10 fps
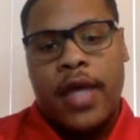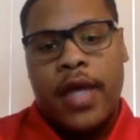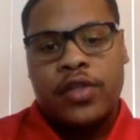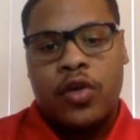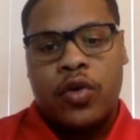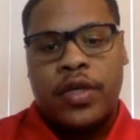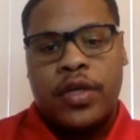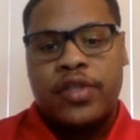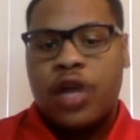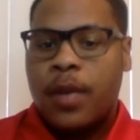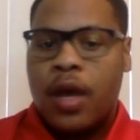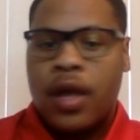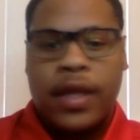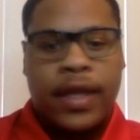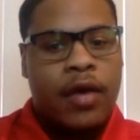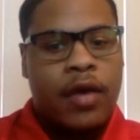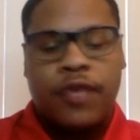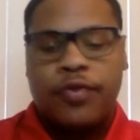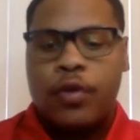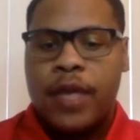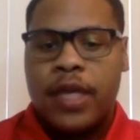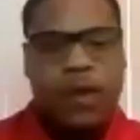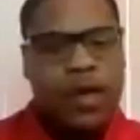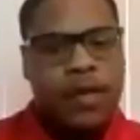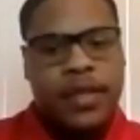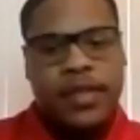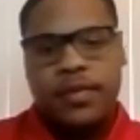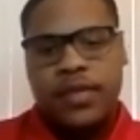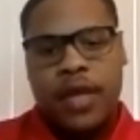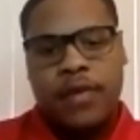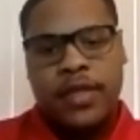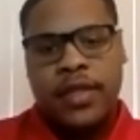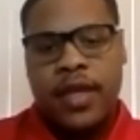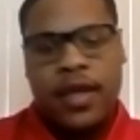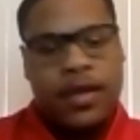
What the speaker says: And so can you talk about how, like, how cutthroat baseball can be sometimes like that?